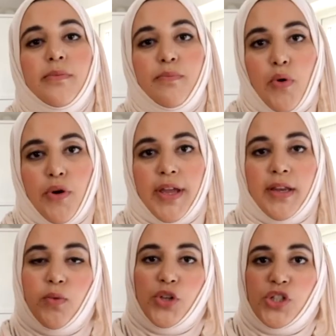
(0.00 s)
pour
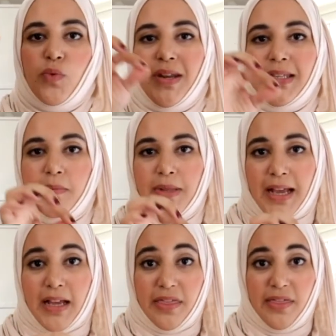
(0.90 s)
in, we just want it to be
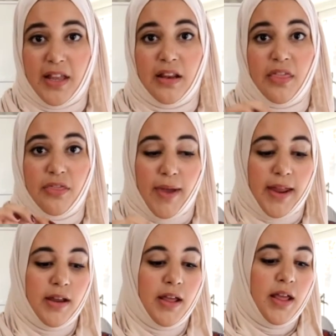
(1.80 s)
like a thin thread.
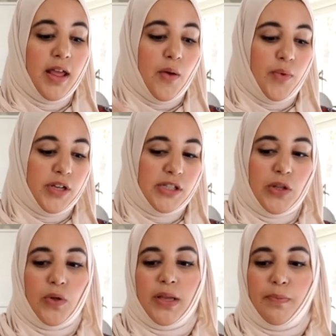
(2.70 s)
We're gonna
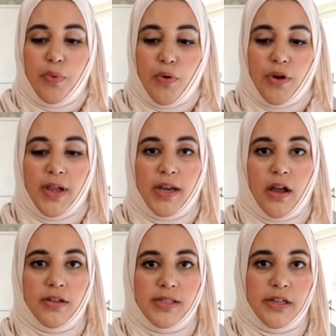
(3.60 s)
slowly pour in
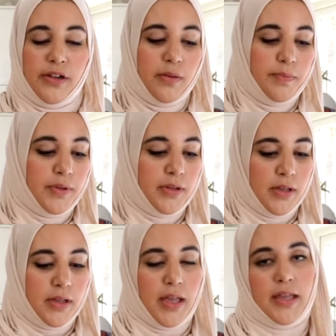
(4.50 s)
our syrup
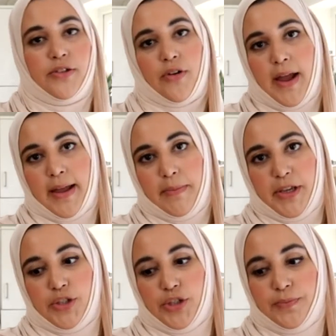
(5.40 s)
into our egg
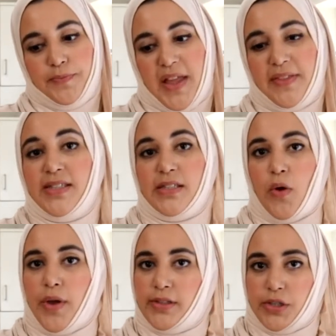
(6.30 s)
mixture. And this is
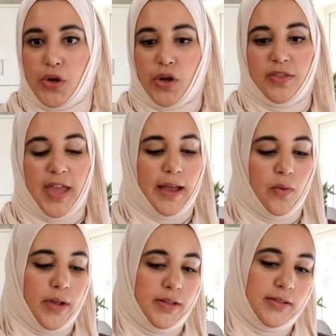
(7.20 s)
going to cook the egg
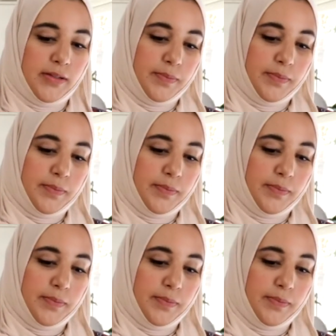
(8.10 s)
whites.